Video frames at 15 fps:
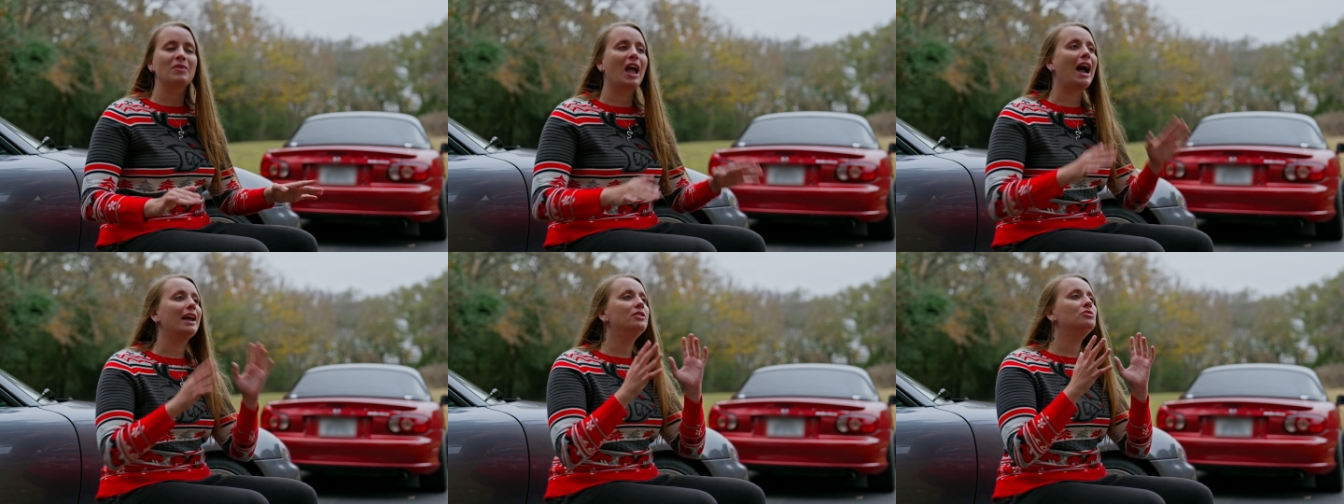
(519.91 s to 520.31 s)

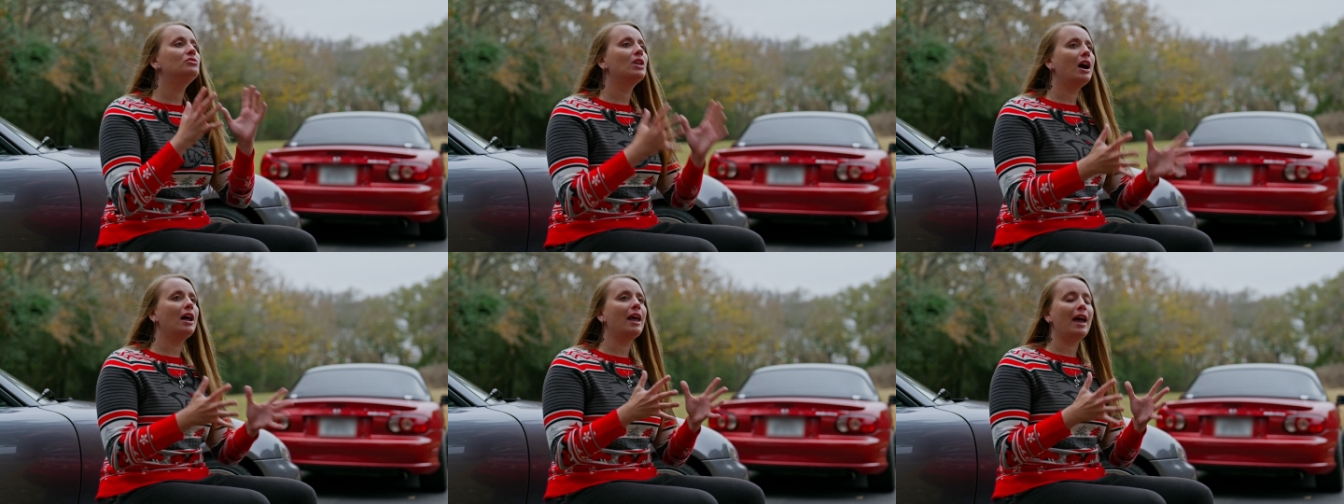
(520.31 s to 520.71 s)
I do
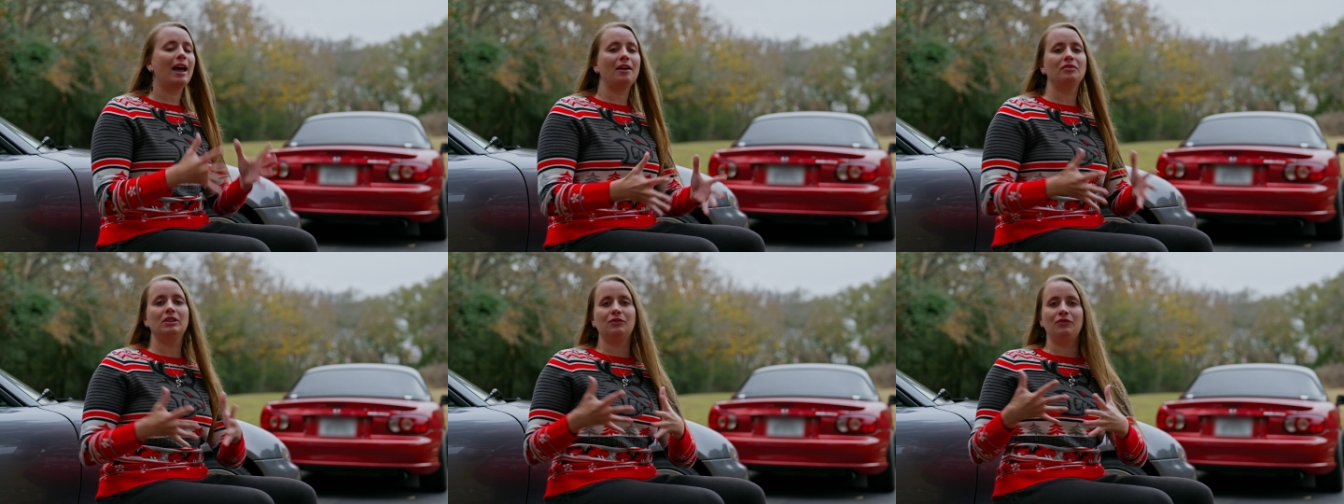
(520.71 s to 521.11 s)
not
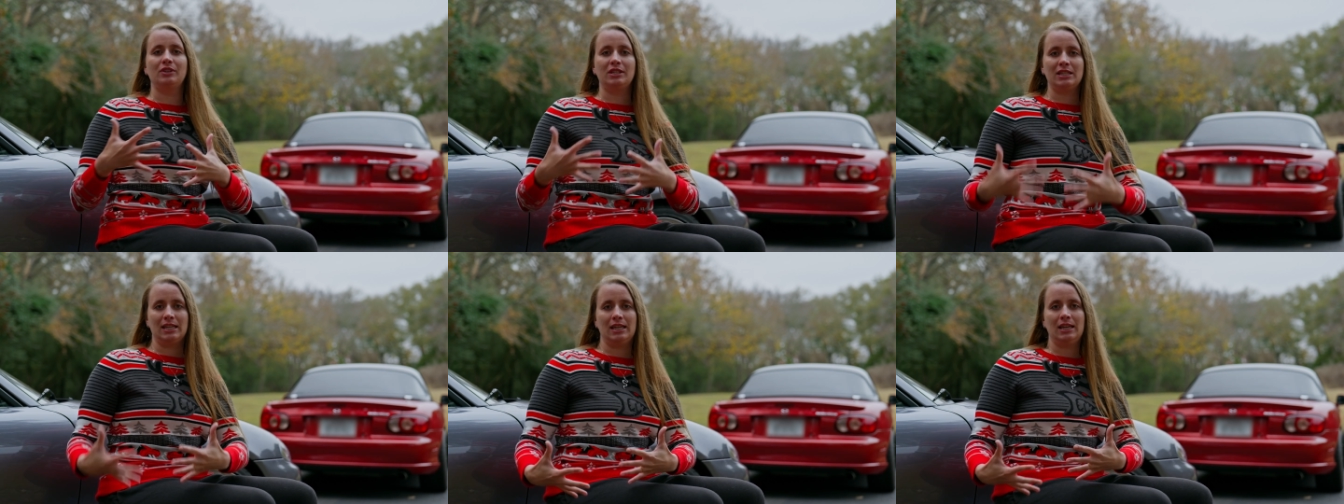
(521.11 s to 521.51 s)
have the
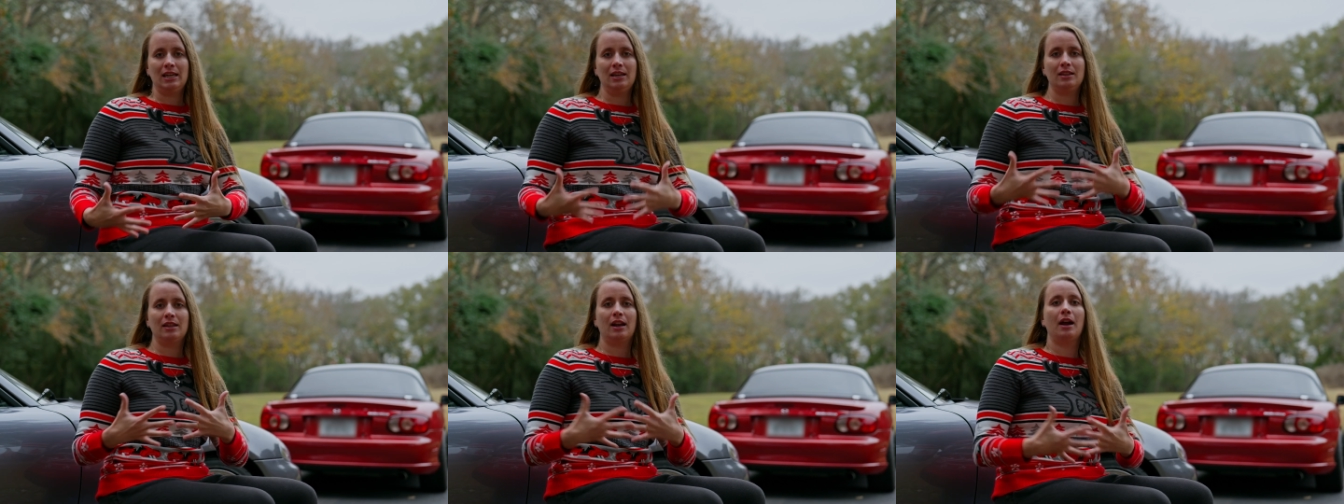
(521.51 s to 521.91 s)

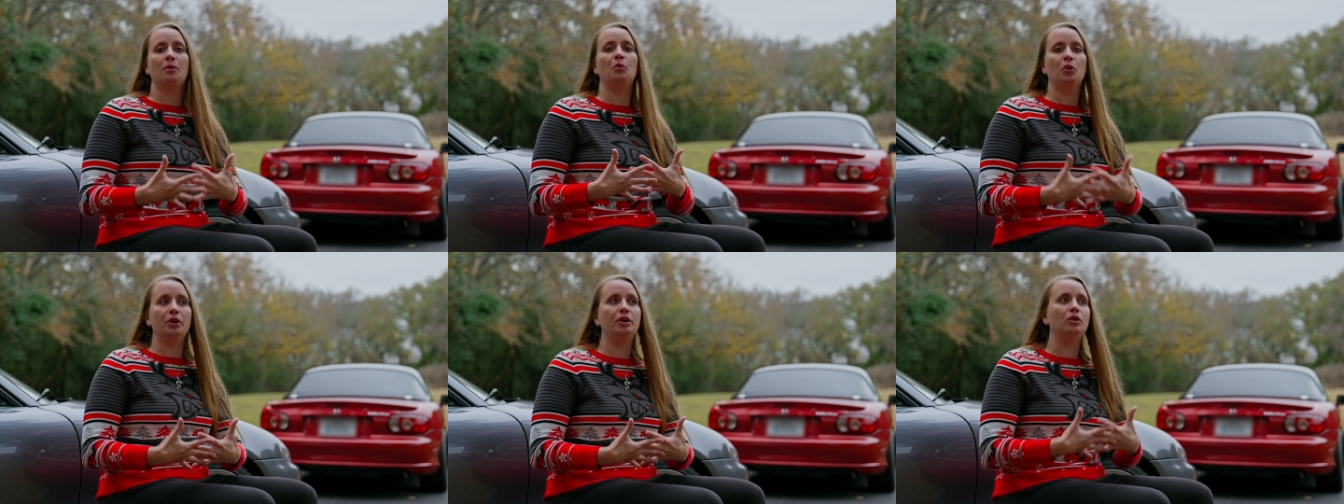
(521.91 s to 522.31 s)
fatigue that I
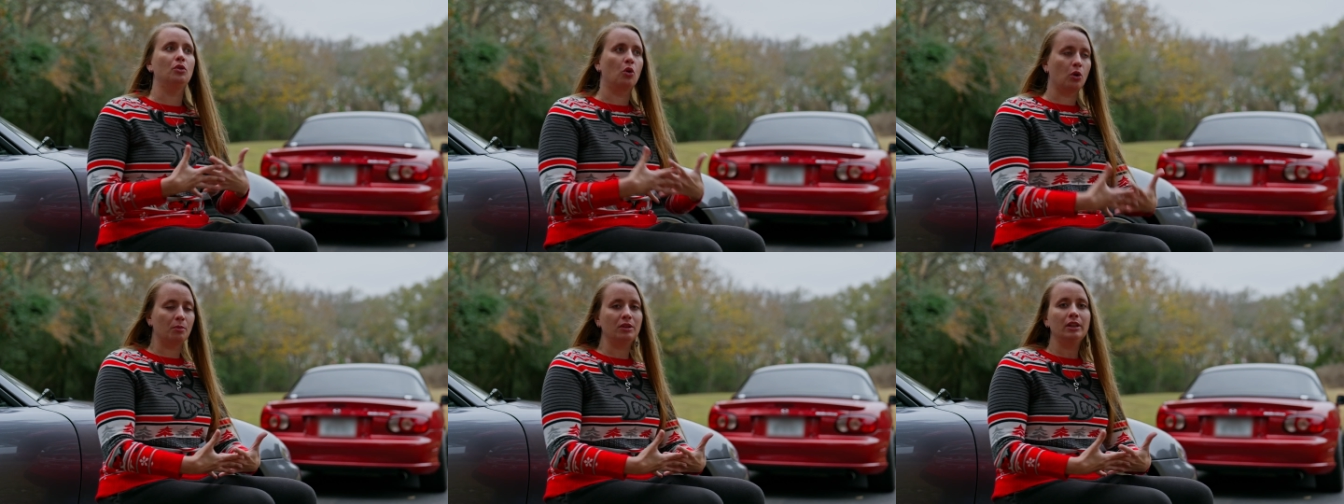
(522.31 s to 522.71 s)
would
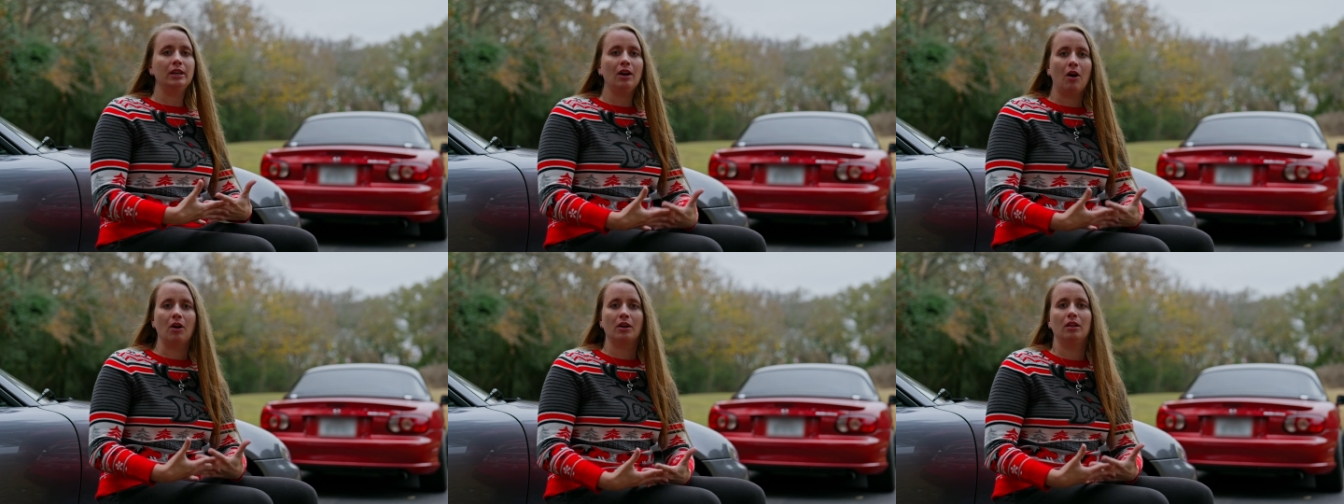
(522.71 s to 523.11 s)

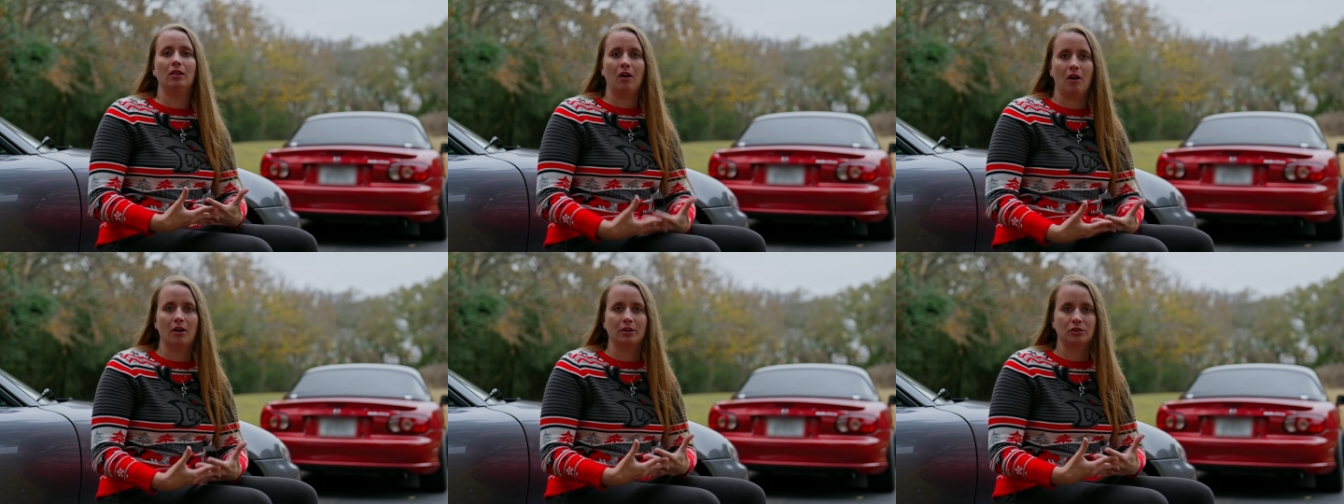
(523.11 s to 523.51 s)
normally on a
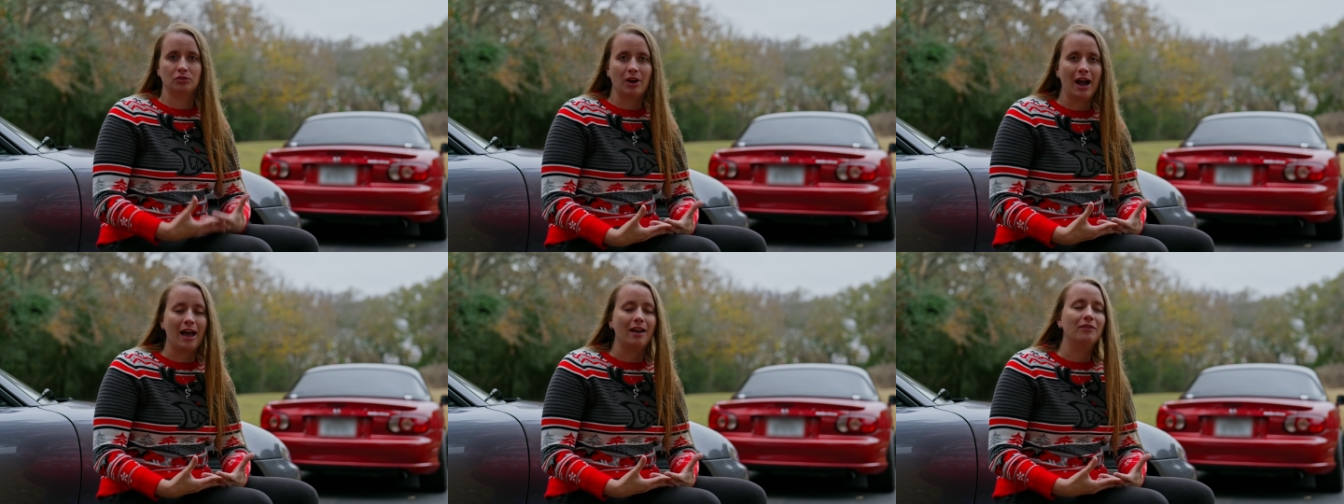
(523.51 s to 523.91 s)
long
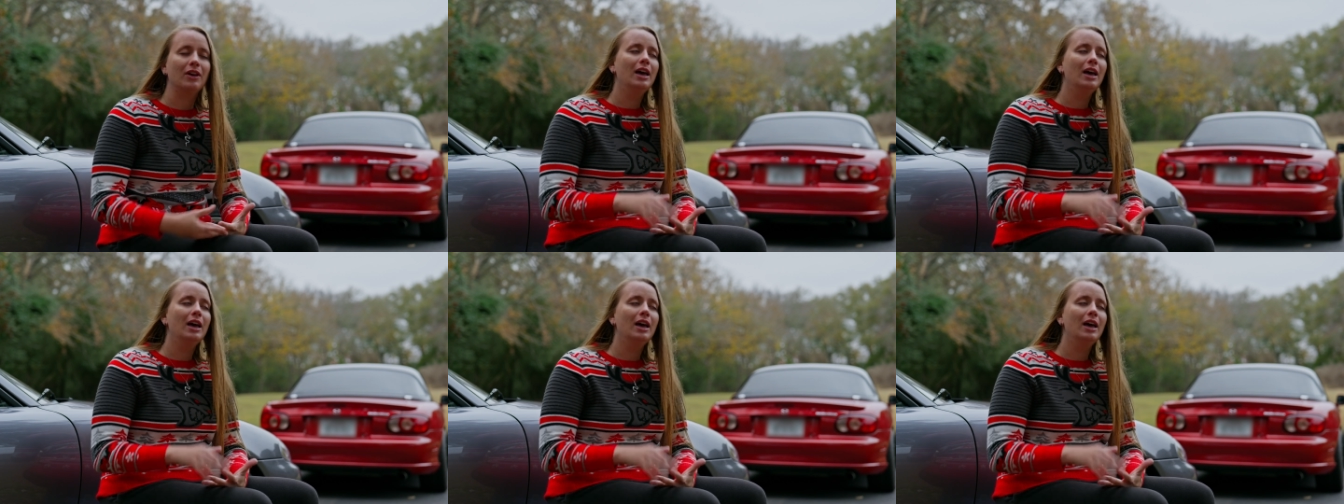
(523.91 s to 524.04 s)
drive.